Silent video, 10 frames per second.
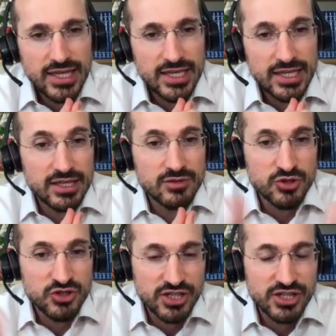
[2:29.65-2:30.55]

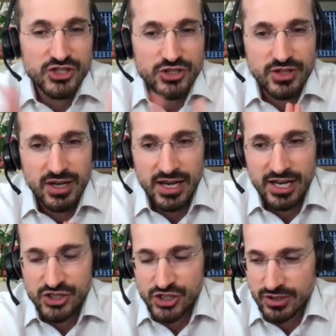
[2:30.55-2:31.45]
especially national
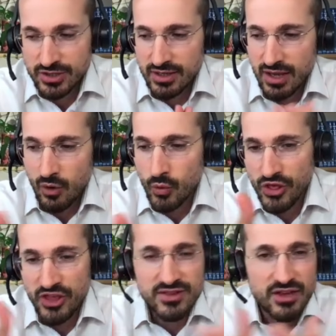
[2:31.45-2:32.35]
elections, and how
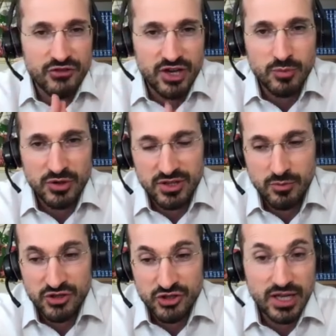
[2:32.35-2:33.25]
this affects
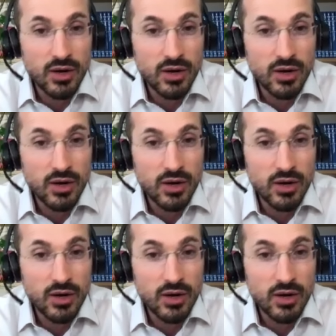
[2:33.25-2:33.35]
participation.